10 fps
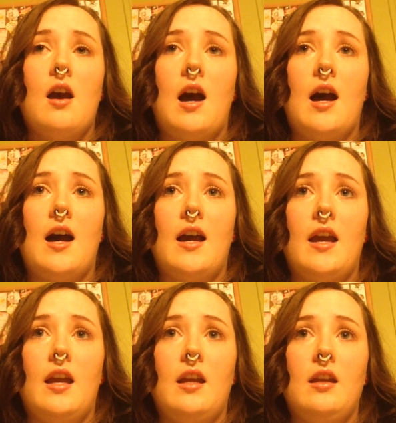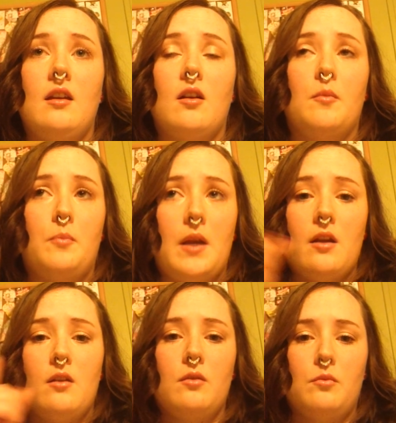our
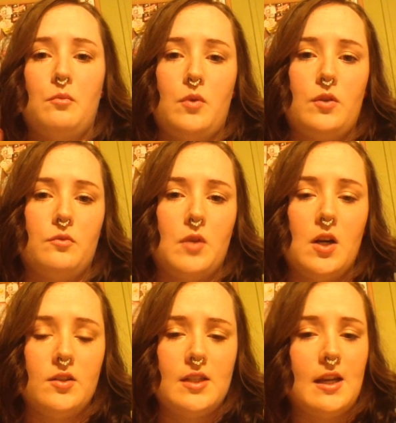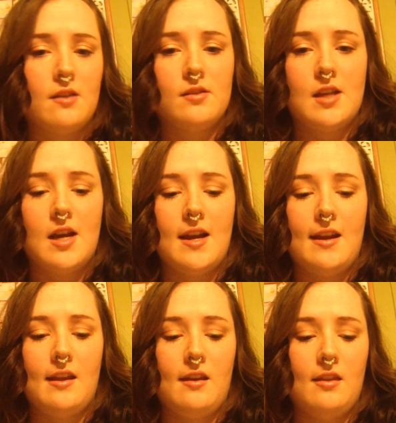band was rehearsing outside
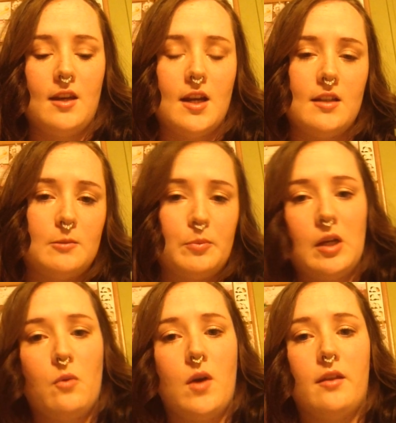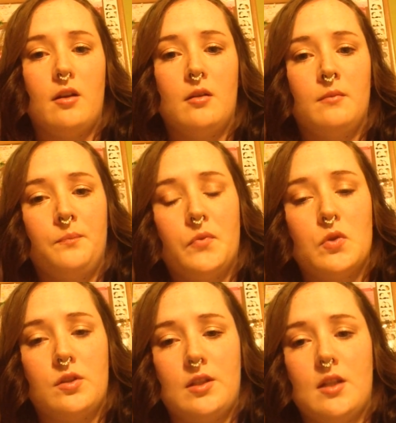in the nice spring weather
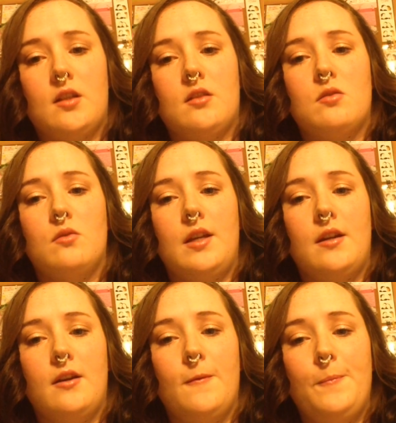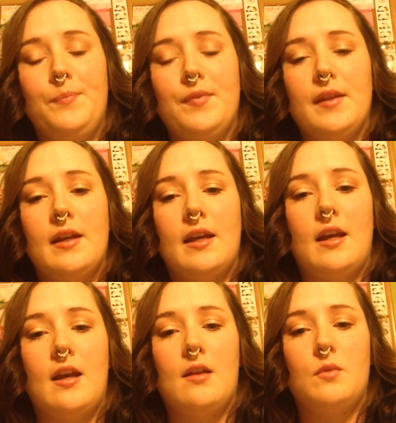towards the end of the school year,
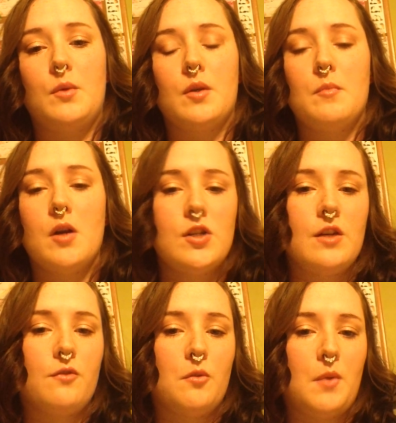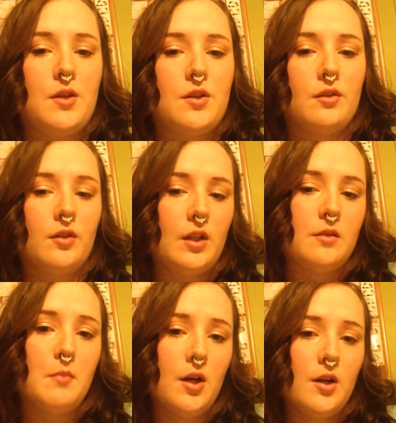and we were in marching formation learning to
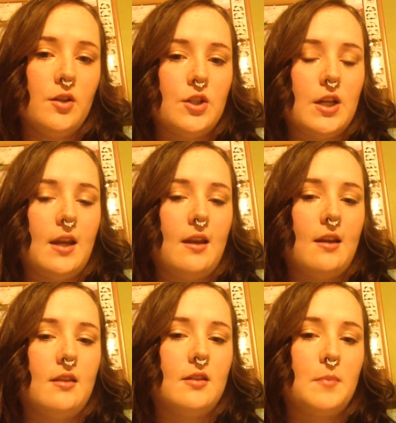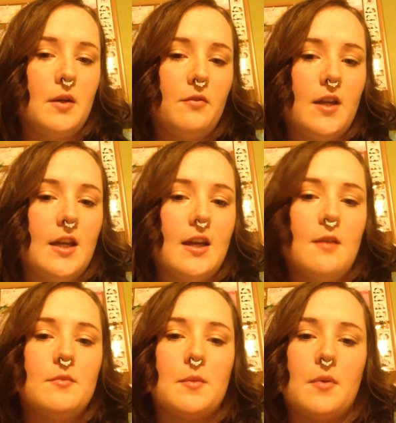march, and this butterfly
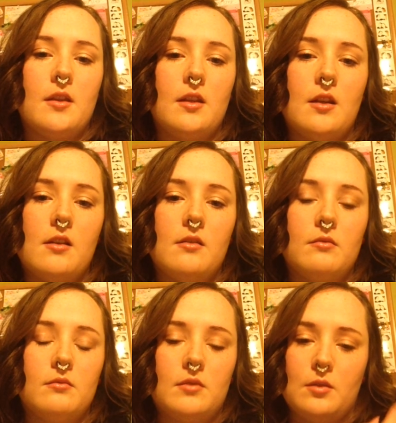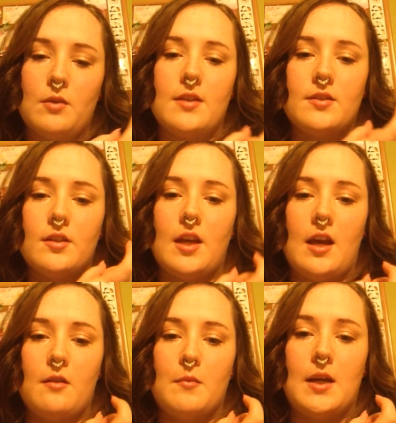comes up to rest on the
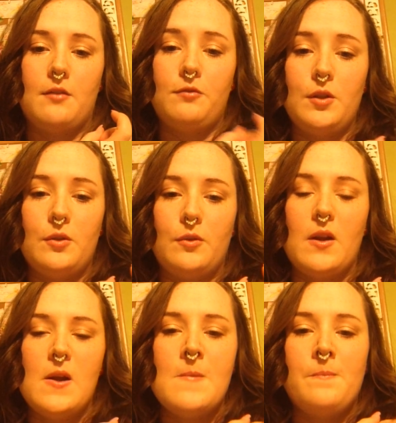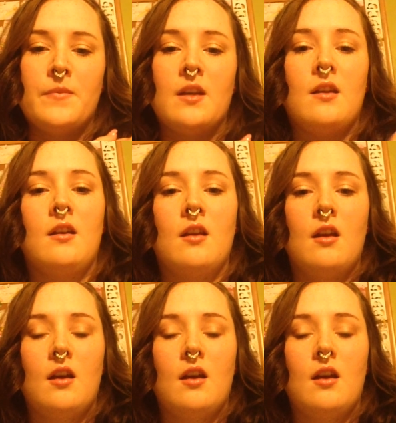head of my flute, and